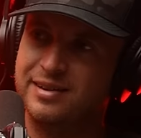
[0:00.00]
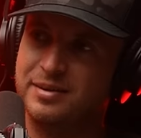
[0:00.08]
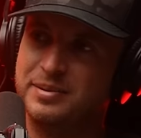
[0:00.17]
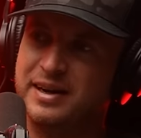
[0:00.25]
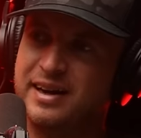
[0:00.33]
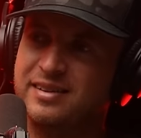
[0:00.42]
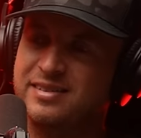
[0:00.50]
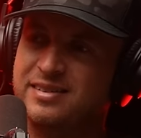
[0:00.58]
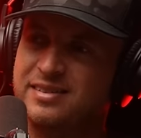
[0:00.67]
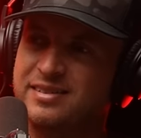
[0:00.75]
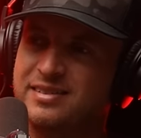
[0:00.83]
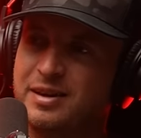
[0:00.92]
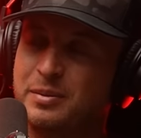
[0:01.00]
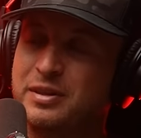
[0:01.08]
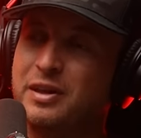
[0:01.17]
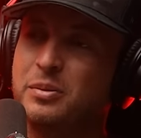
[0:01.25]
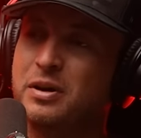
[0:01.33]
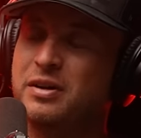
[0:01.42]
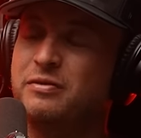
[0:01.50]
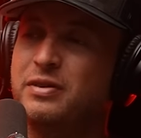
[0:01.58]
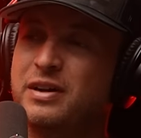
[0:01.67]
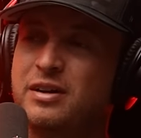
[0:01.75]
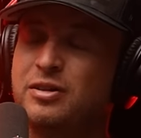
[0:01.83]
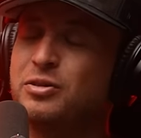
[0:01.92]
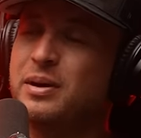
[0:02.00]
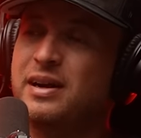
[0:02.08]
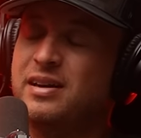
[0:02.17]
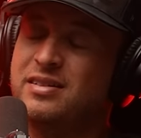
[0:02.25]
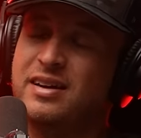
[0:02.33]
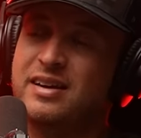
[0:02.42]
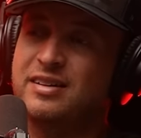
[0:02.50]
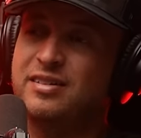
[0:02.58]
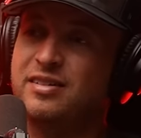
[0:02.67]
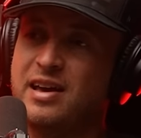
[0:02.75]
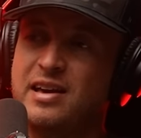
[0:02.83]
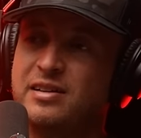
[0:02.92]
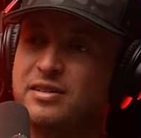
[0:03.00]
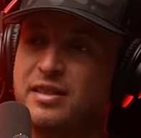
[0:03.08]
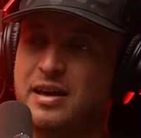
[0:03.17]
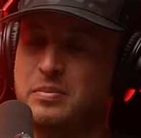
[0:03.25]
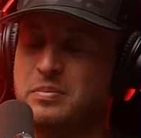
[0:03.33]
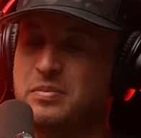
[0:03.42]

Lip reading: I mean, they were convicted, so I guess I can say it's them.